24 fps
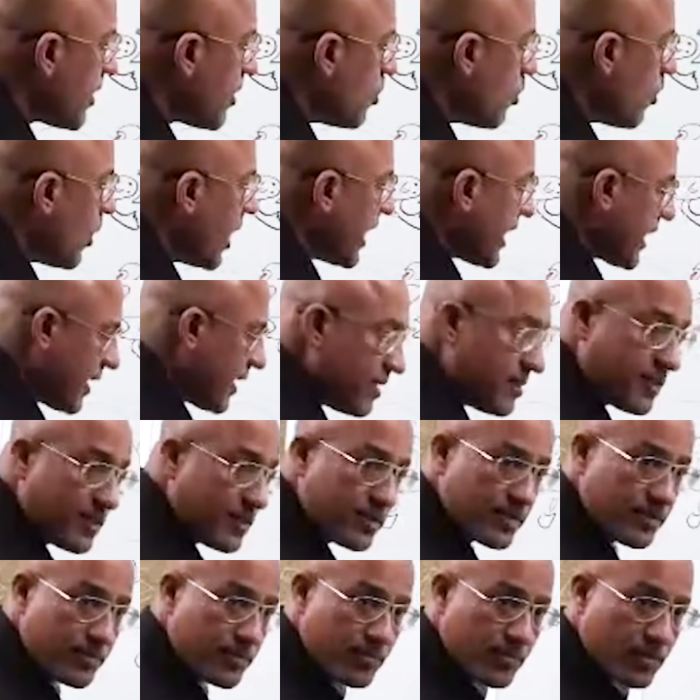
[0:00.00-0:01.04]
virus.
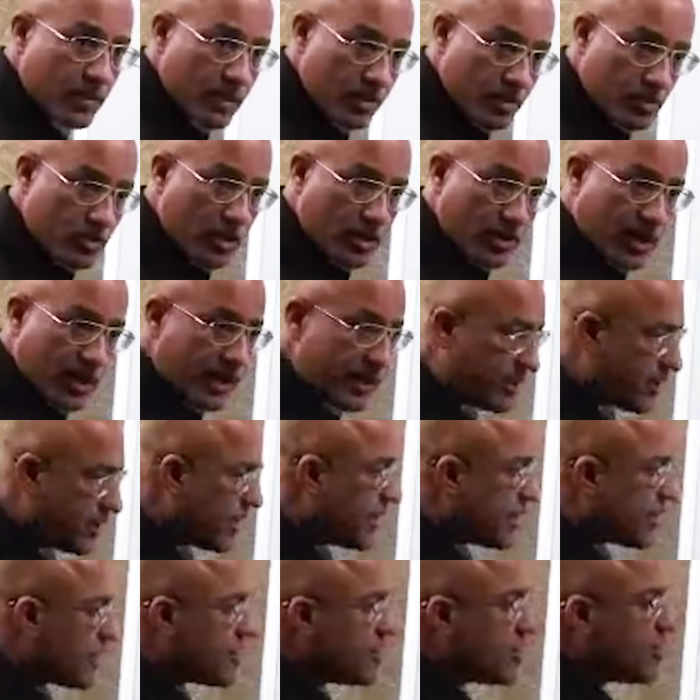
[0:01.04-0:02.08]
Is that right?
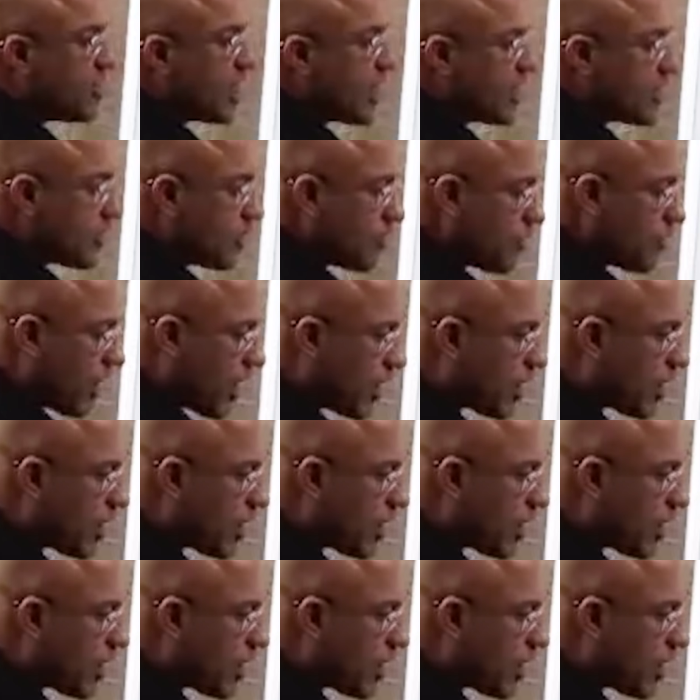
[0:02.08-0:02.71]
This section will